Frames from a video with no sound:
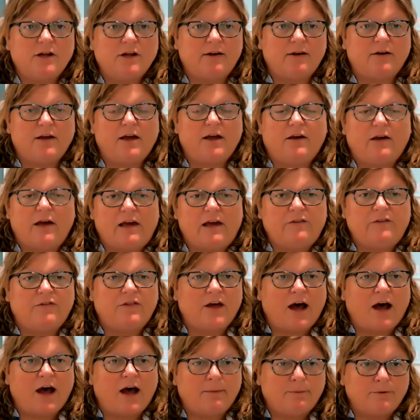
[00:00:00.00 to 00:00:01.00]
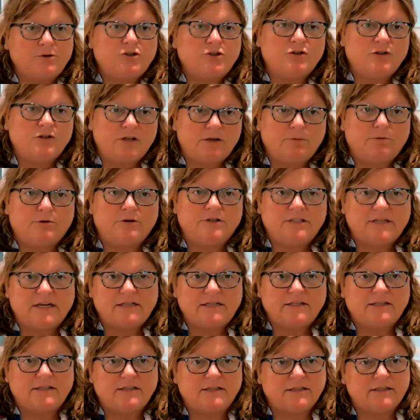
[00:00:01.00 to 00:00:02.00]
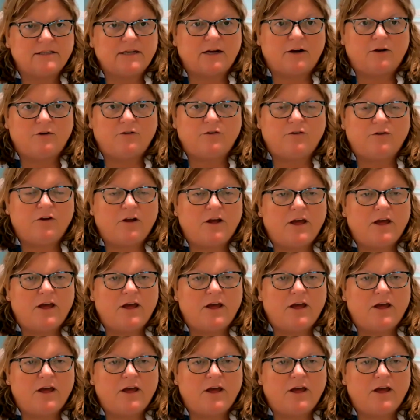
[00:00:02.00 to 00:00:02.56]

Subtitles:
if the opportunity presents itself,